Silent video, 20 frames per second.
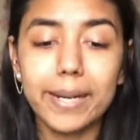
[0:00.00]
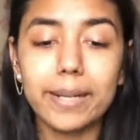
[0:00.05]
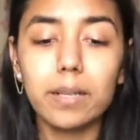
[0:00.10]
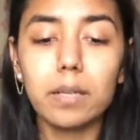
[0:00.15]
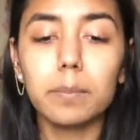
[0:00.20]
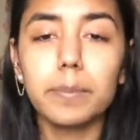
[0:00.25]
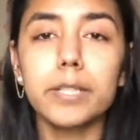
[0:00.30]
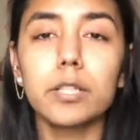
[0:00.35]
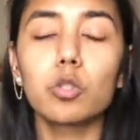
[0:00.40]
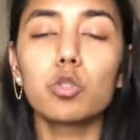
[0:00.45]
it
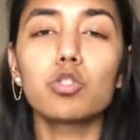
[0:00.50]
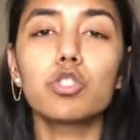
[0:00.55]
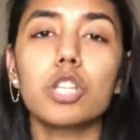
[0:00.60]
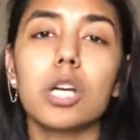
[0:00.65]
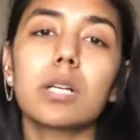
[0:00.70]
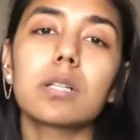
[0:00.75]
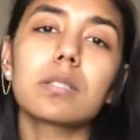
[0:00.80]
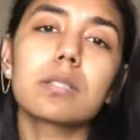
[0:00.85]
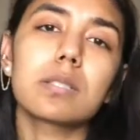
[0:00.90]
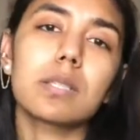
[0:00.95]
up into
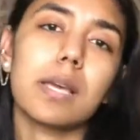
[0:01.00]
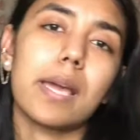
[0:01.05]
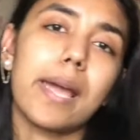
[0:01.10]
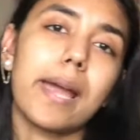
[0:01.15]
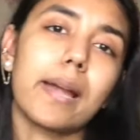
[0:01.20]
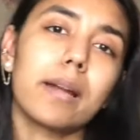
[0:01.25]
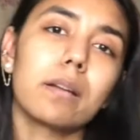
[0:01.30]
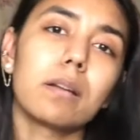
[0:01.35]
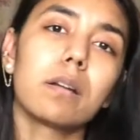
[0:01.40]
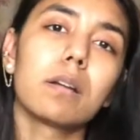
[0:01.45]
chunks
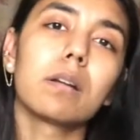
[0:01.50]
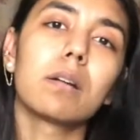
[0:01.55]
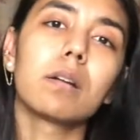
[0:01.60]
and